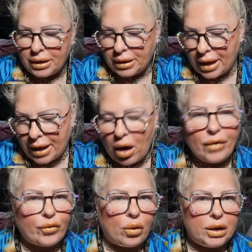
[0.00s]
Yeah,
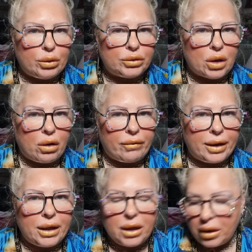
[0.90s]
I've got a little
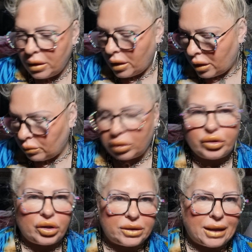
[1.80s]
diary.
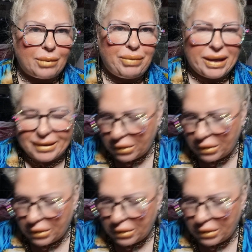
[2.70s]
Should I say a big